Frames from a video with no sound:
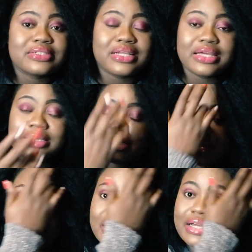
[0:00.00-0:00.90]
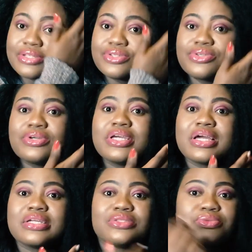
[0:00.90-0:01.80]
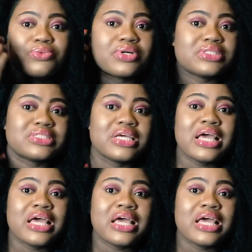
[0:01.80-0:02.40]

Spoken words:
Like, guys, do you get what